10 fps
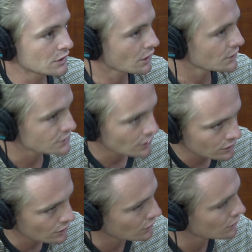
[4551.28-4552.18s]

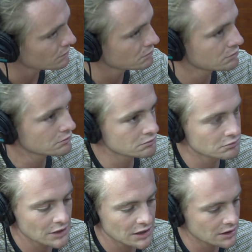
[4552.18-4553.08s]
glow.com,
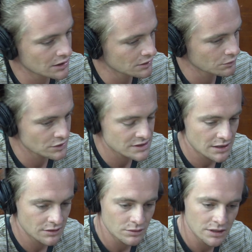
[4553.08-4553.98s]
what's
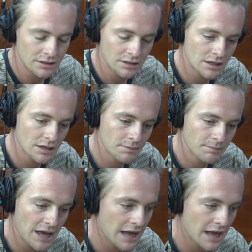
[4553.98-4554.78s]
the other one?